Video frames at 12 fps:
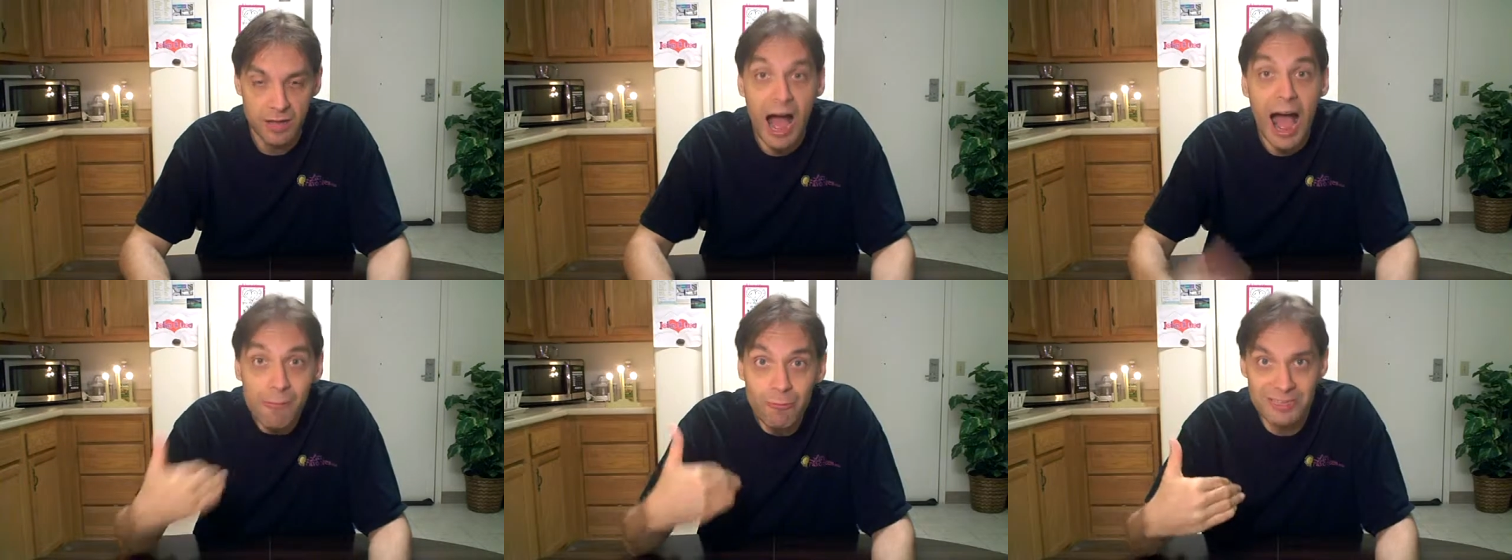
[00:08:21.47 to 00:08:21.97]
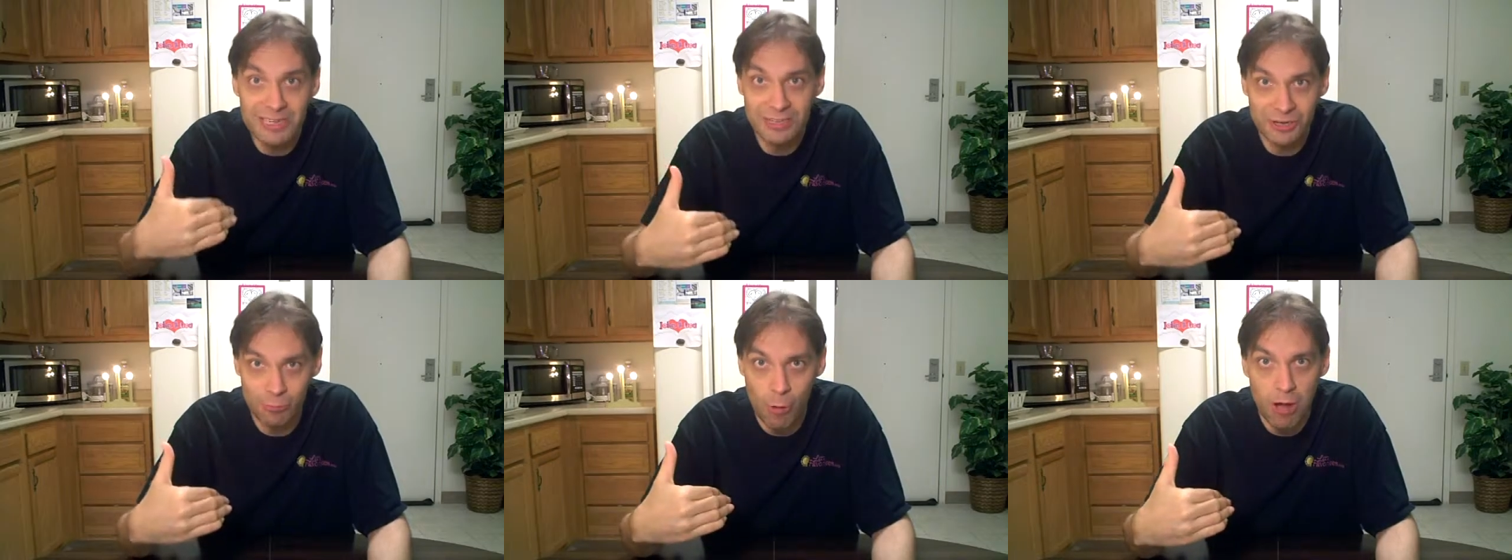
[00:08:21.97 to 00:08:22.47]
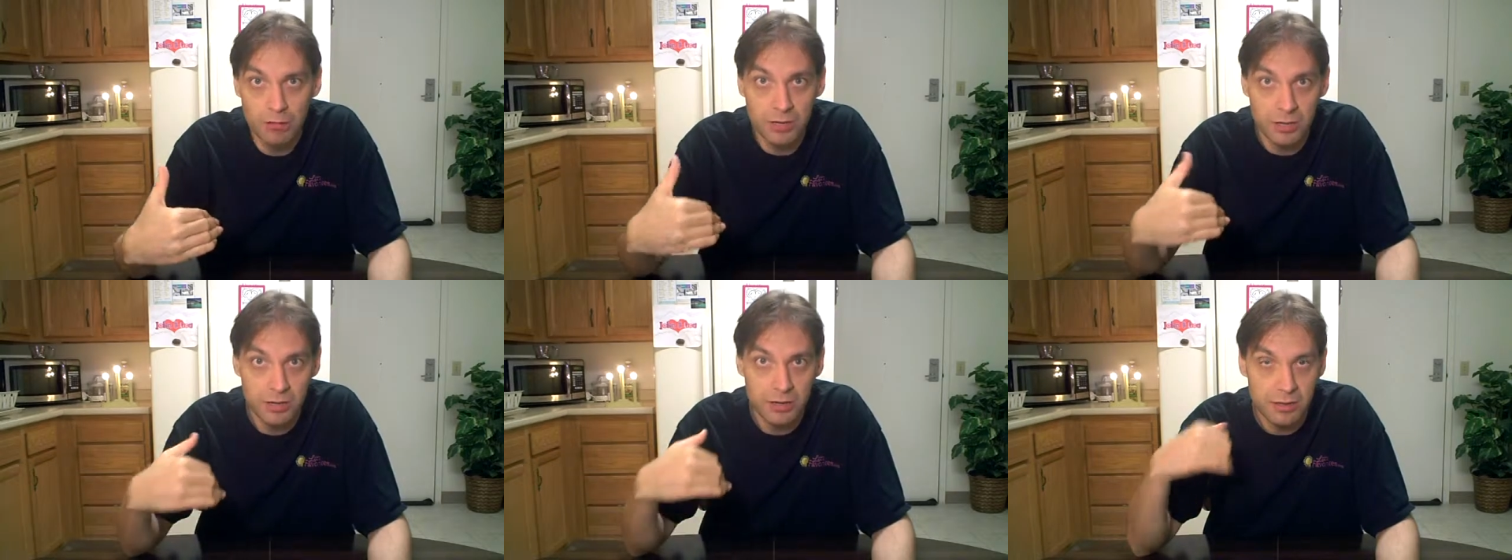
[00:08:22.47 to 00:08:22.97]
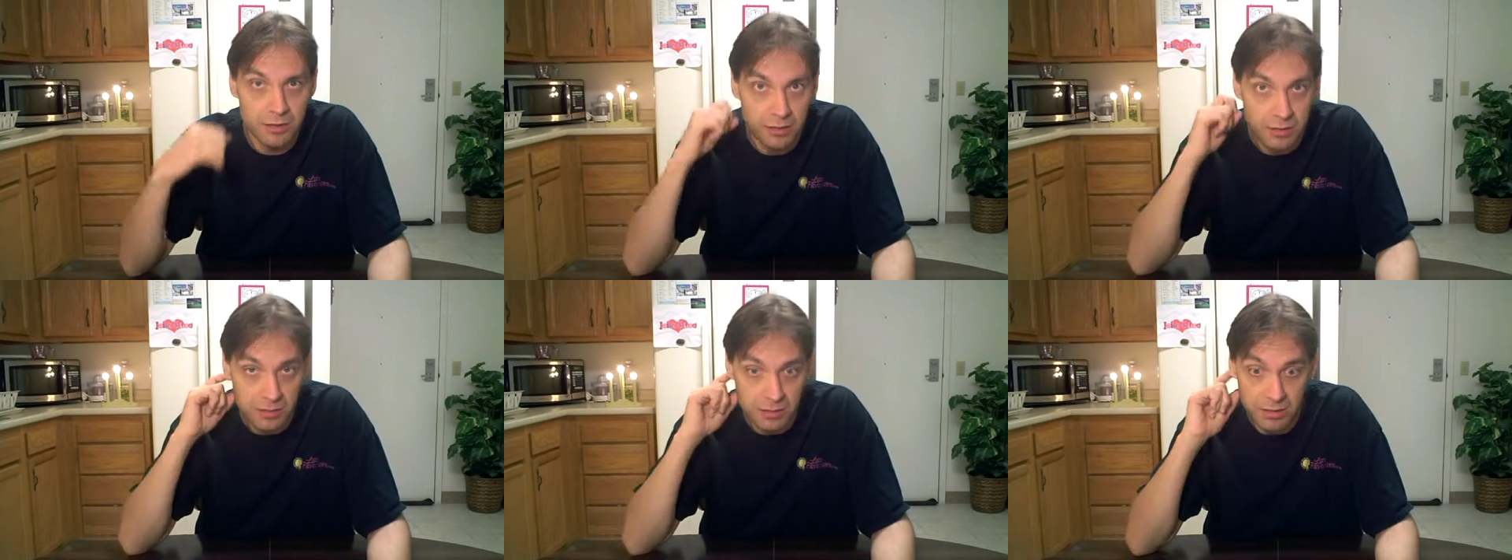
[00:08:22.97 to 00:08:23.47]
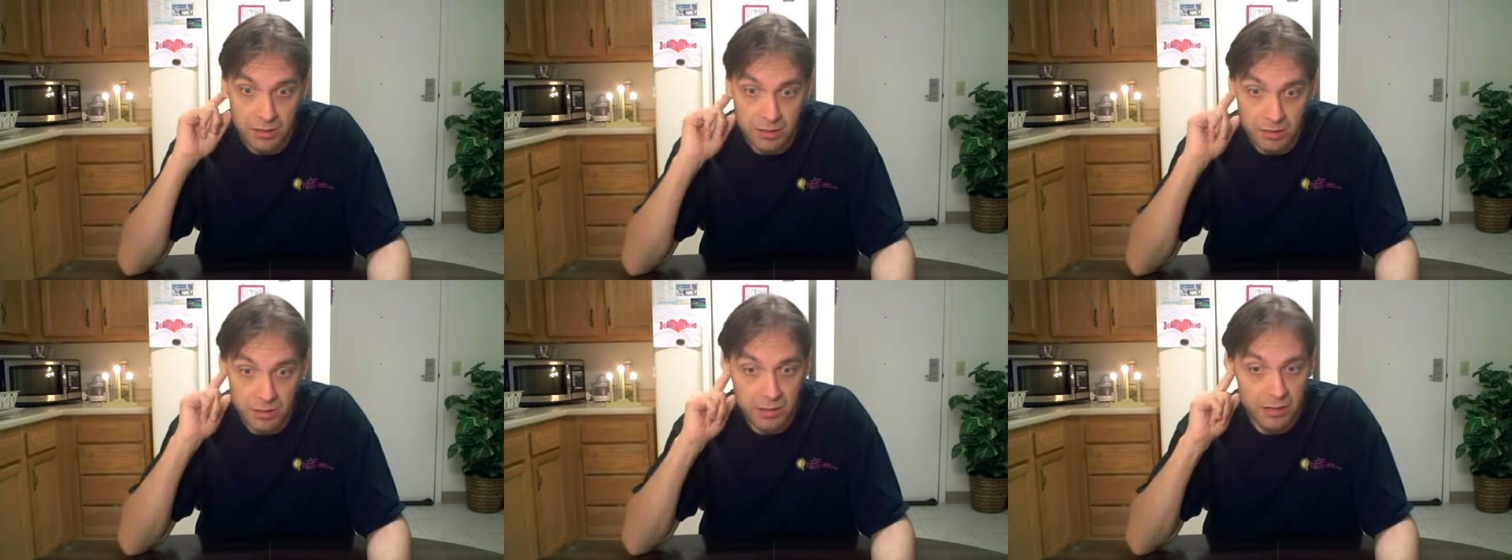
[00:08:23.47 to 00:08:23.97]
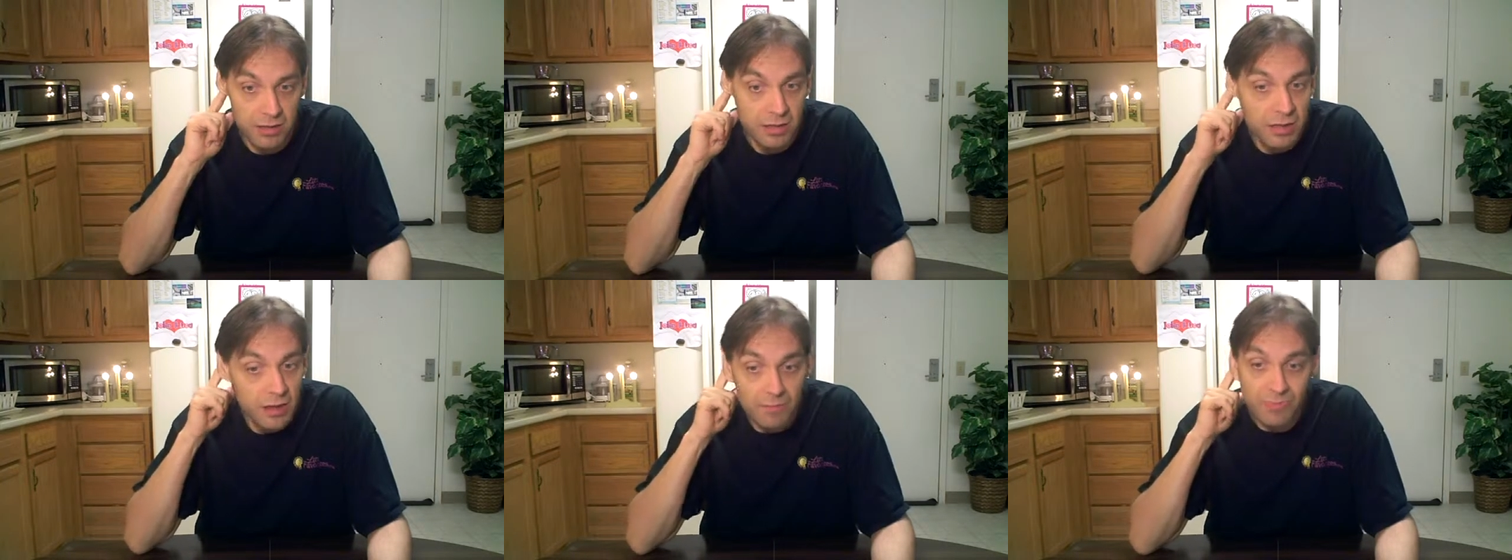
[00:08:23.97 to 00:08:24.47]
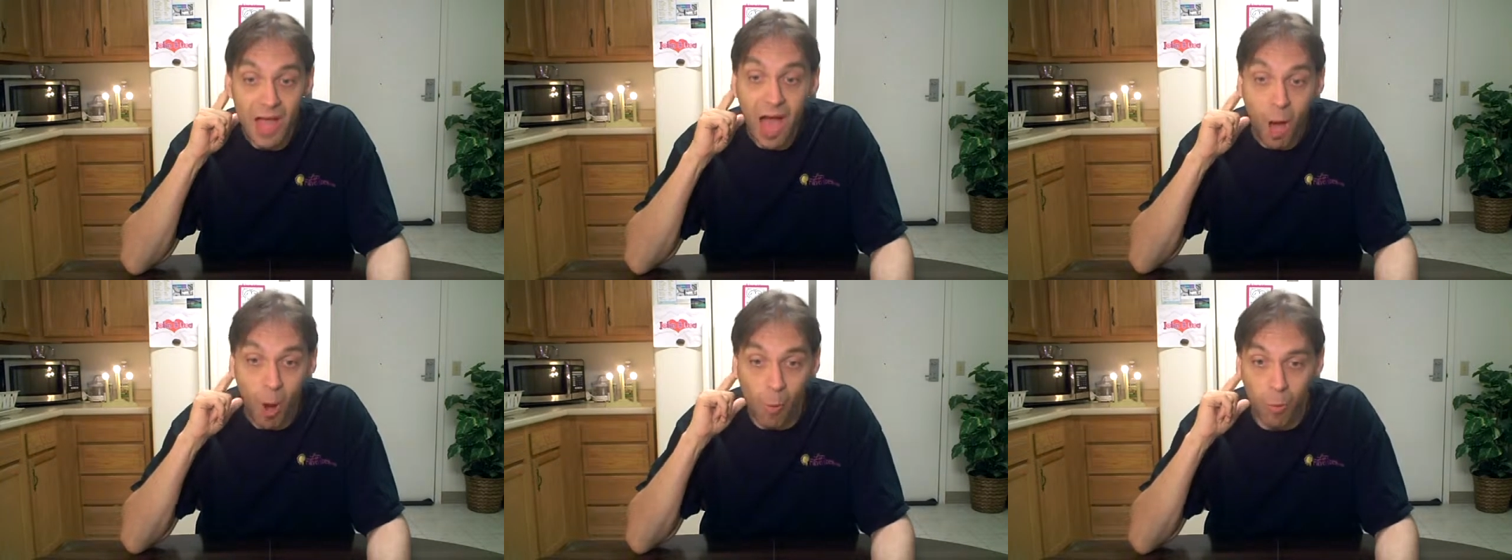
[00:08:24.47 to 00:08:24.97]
I wasn't drunk. I'm asking if you. No!